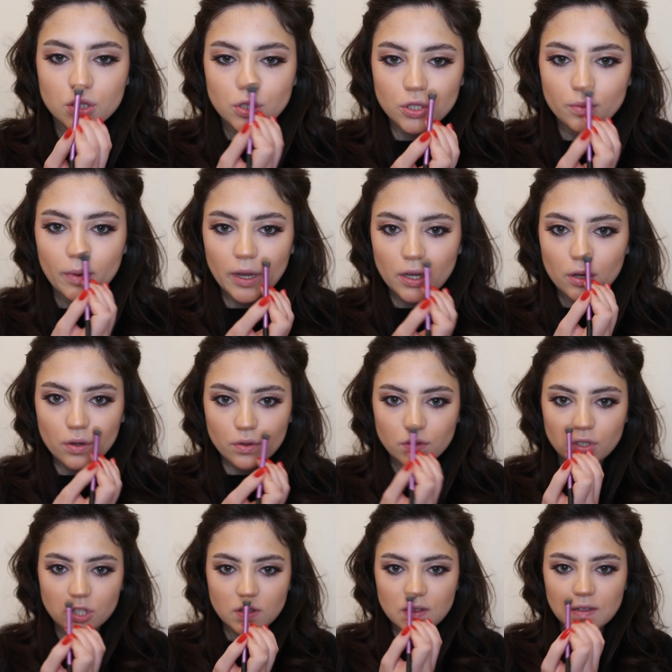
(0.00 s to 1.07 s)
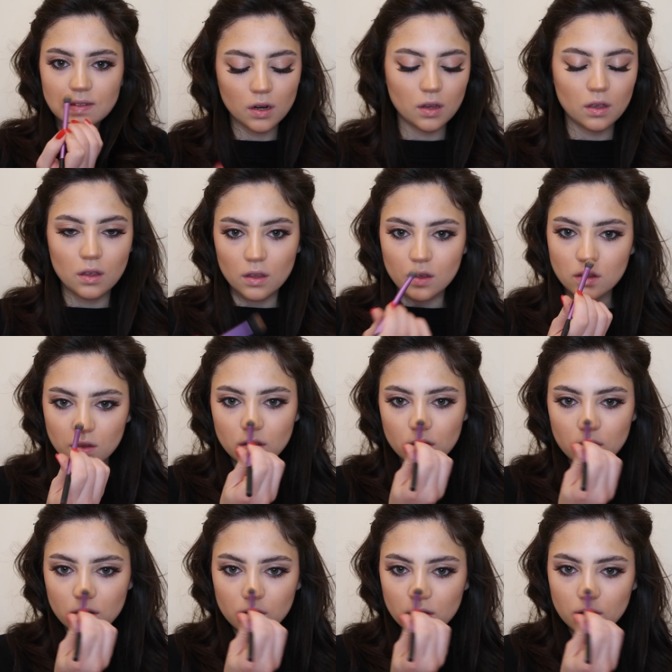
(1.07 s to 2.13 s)
to my nose just to set it because
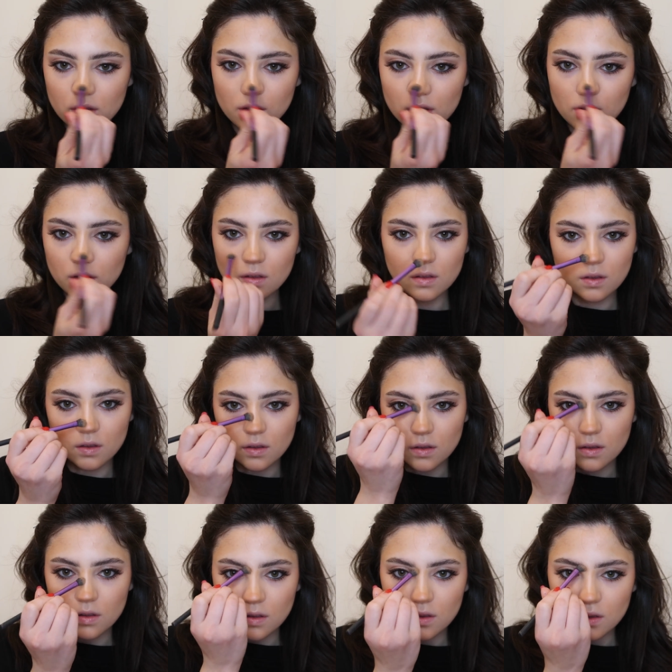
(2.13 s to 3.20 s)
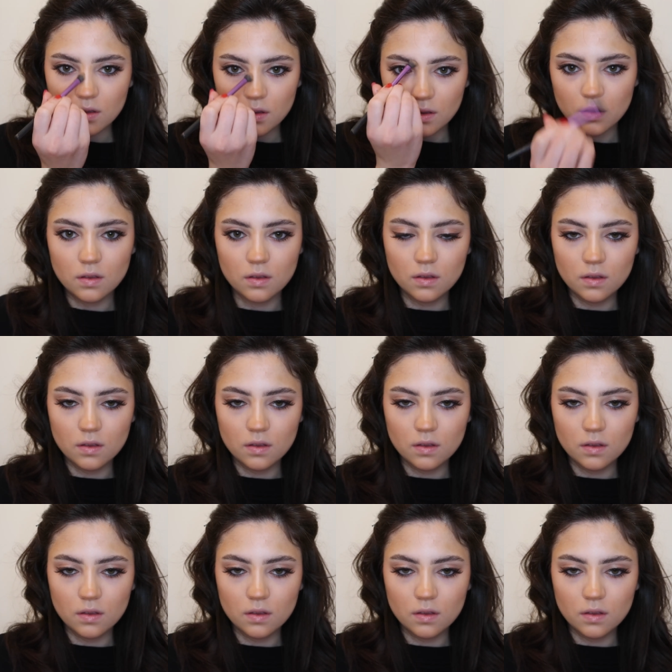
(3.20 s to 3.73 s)
all I have on is cream contour.